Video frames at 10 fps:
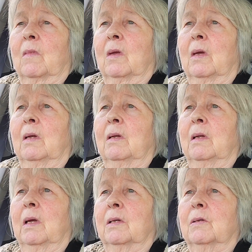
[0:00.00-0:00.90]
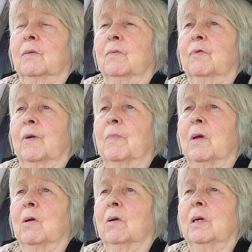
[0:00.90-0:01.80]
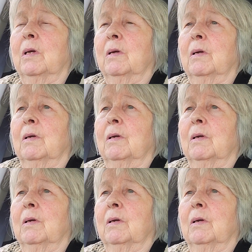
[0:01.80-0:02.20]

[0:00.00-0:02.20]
And that's from there he